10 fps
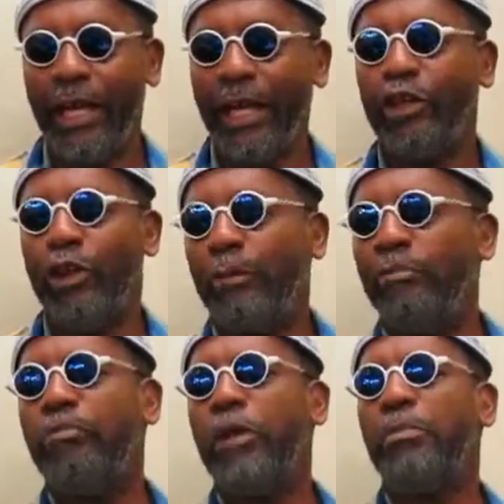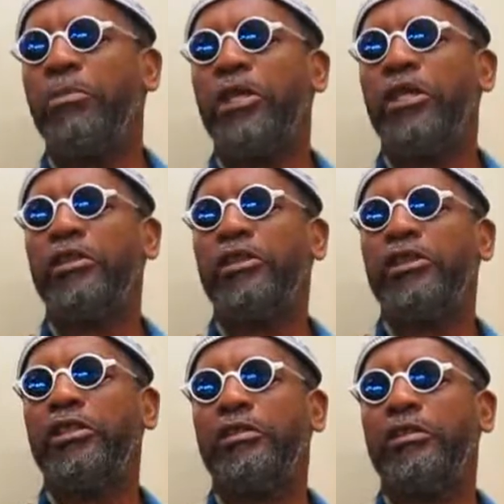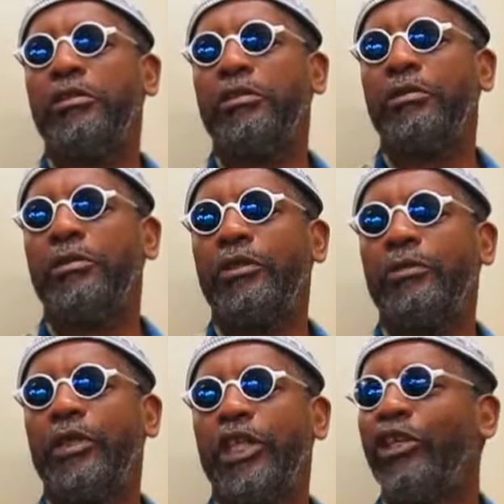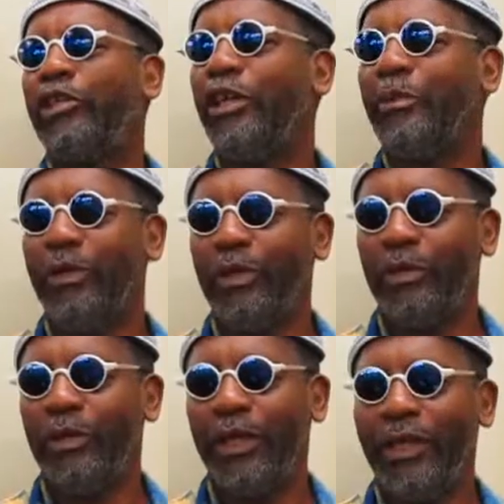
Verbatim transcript: You know, I immediately sealed it so it would heal mm -hmm. up, mm-hmm. you know.